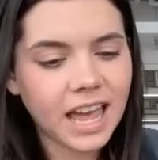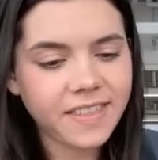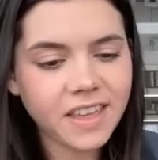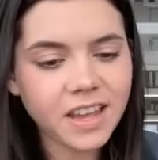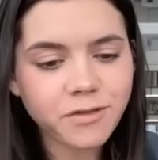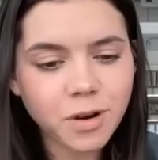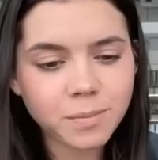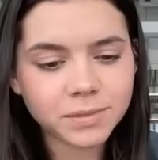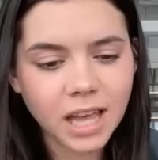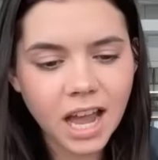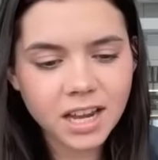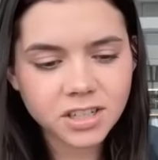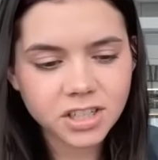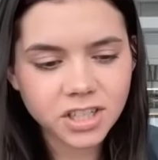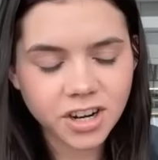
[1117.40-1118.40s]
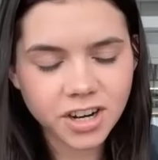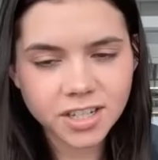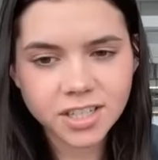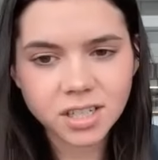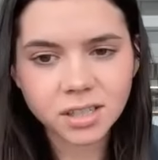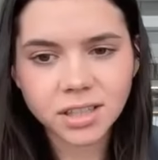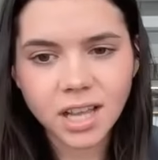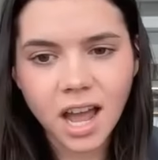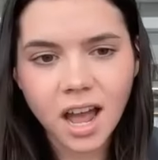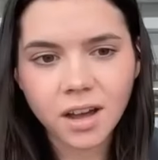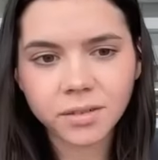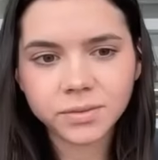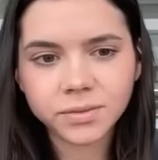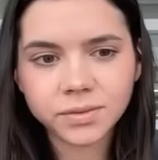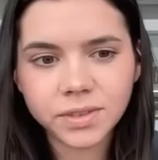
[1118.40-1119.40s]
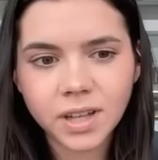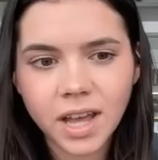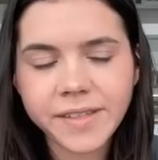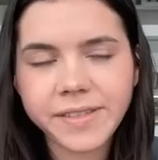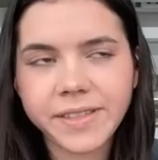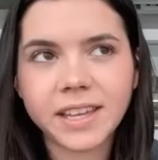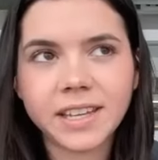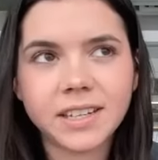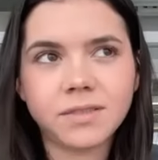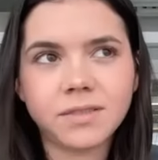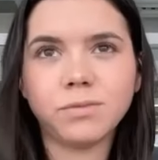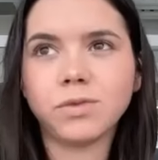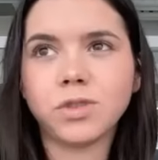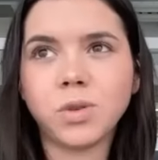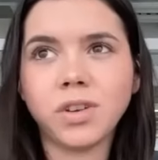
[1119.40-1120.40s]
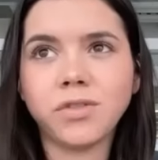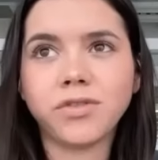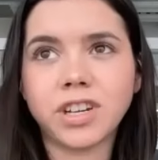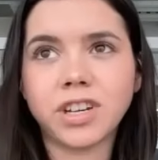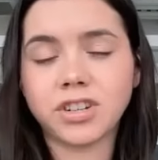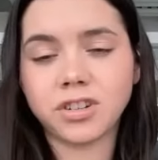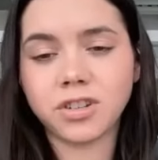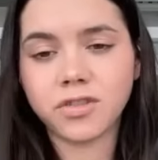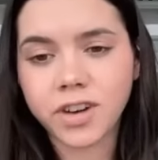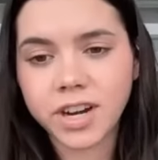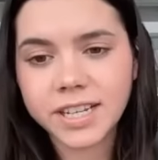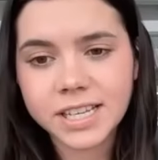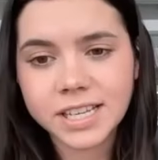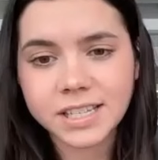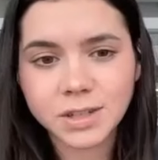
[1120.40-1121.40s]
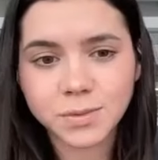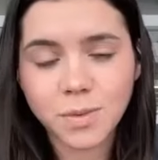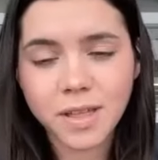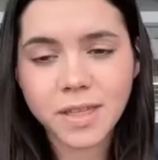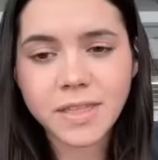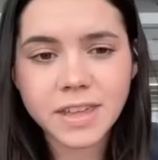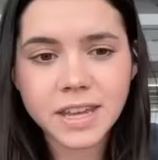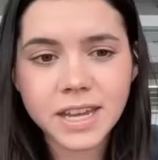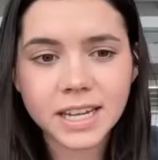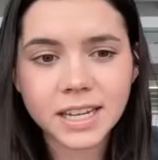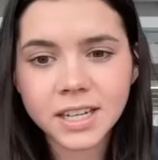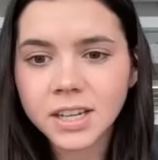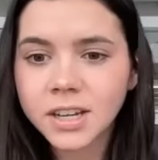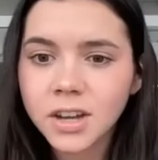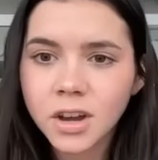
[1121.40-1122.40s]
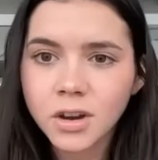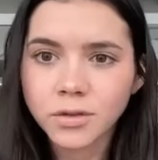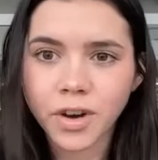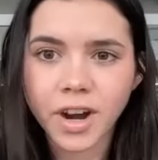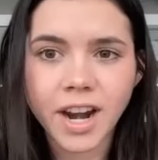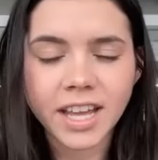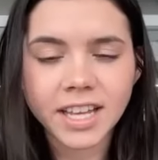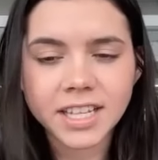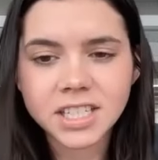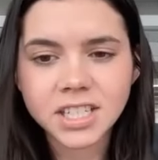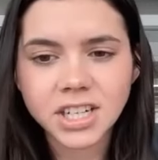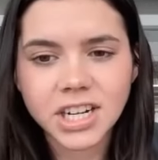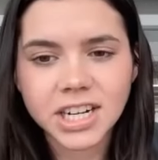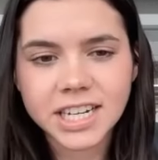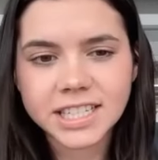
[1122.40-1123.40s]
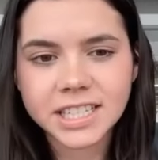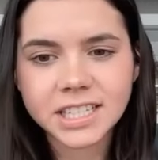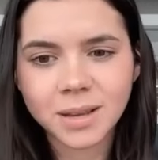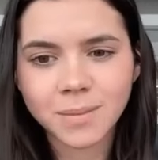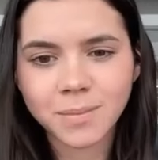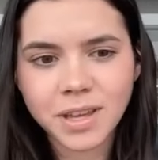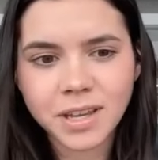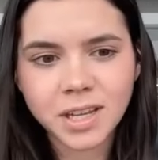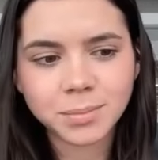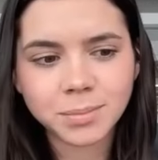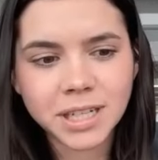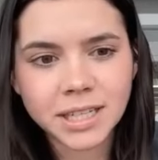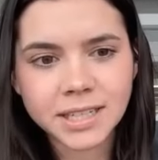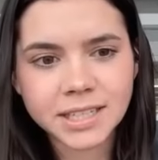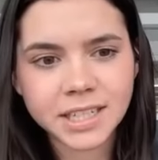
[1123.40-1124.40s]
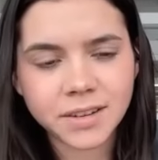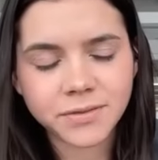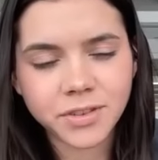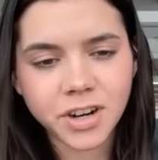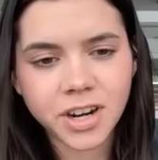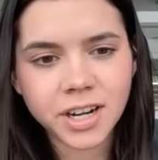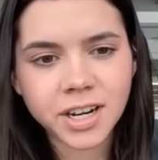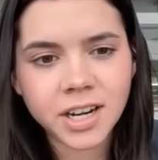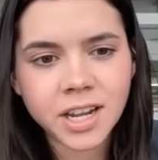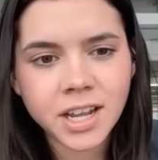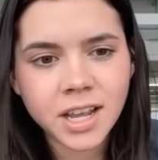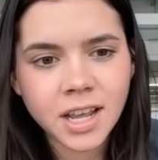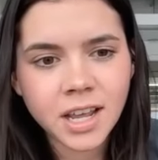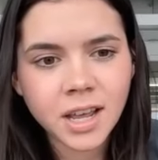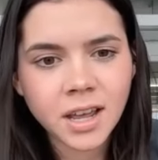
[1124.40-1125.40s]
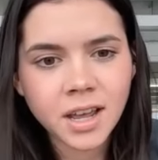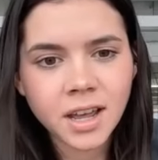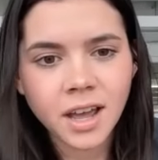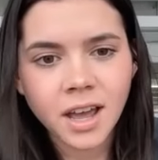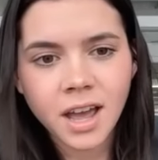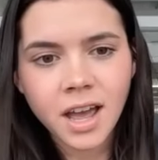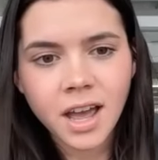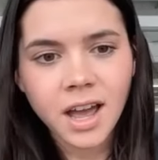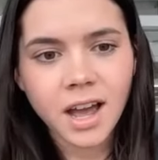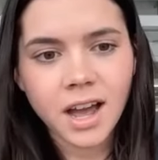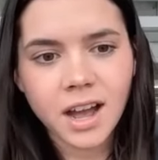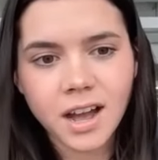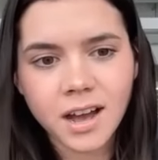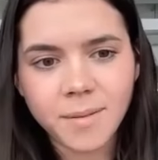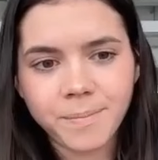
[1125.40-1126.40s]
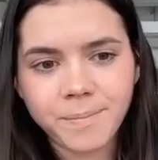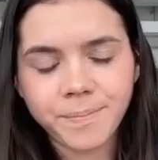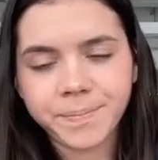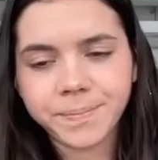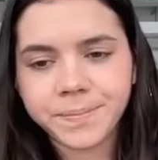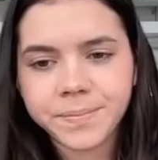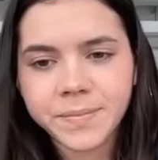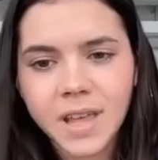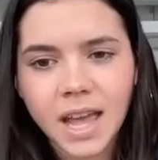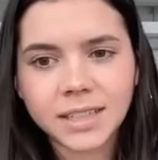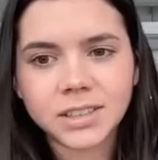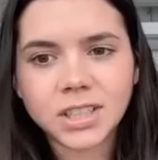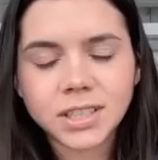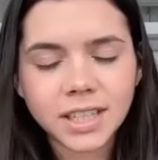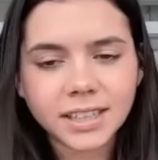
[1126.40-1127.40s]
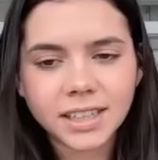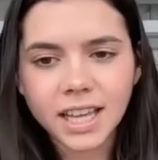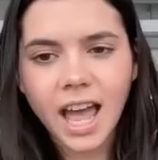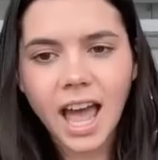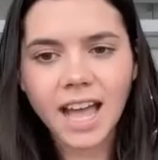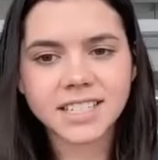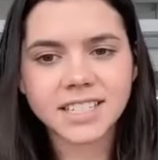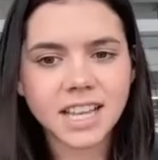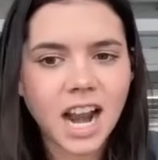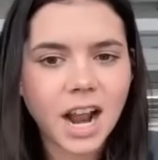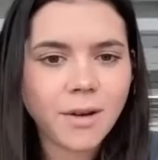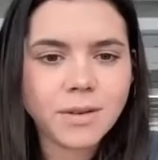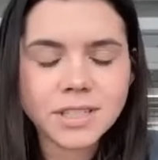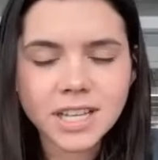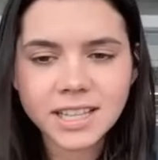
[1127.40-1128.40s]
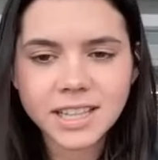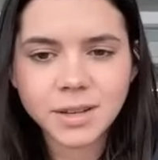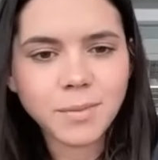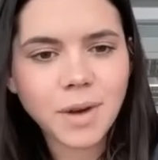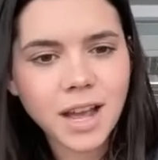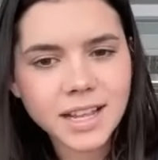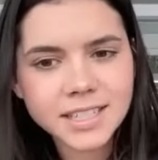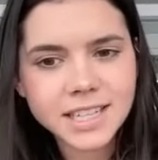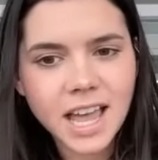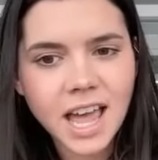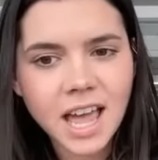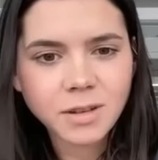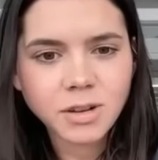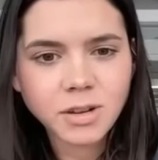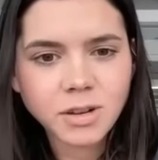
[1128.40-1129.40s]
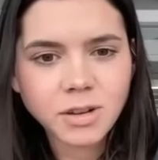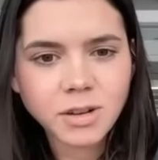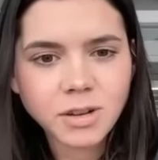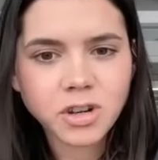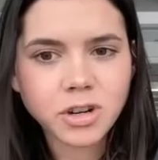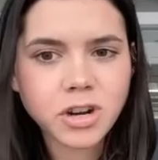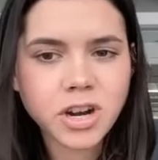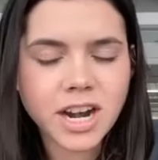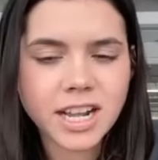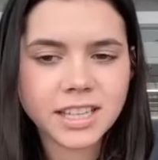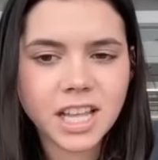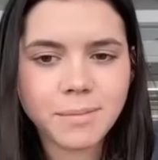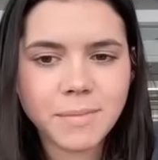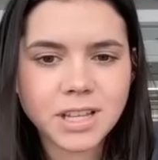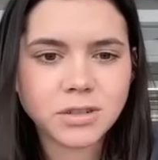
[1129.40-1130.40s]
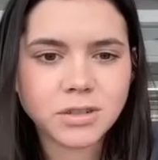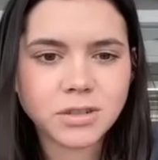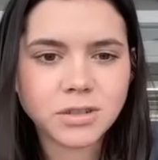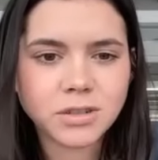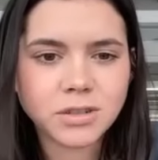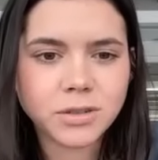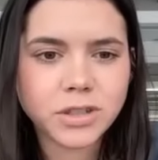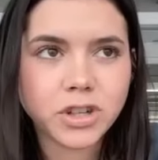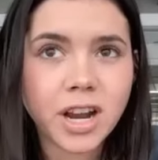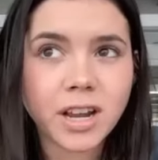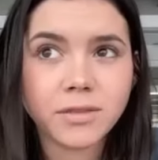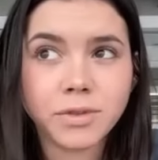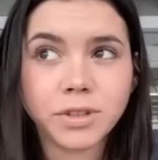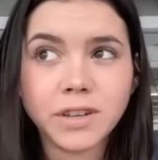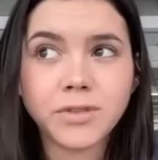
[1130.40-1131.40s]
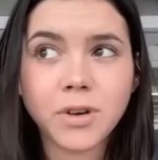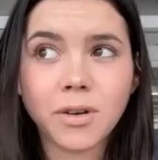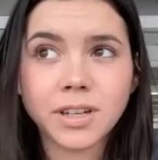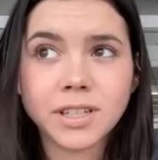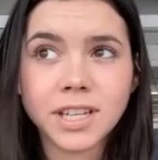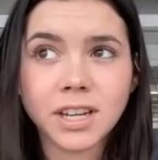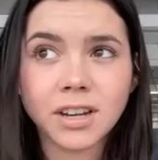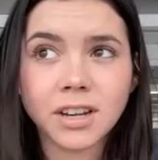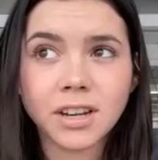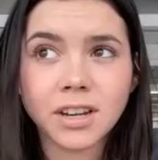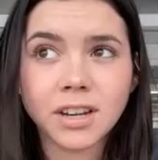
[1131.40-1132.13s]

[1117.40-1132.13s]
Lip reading: think from last year until now, I think doing regional races is one thing. Running a series is something completely different. And just like the headset I was in, the mindset, creating that mental strength, really focusing on